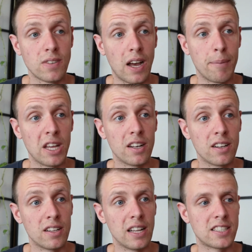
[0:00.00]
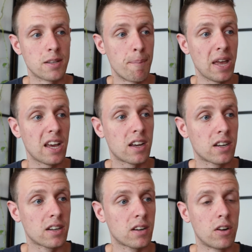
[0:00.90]
I mean, it's a big
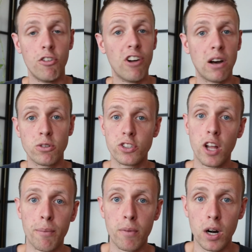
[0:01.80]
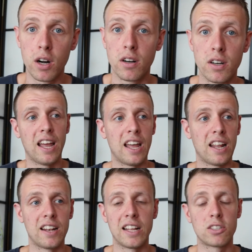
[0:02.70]
round number,
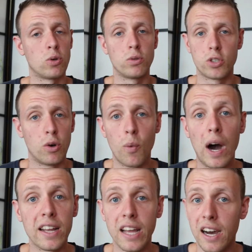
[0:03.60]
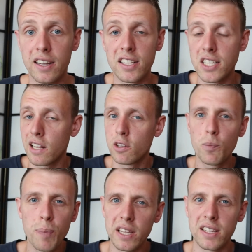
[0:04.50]
and that's also why I decided to
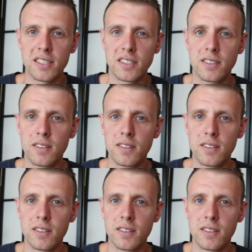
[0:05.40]
pick this.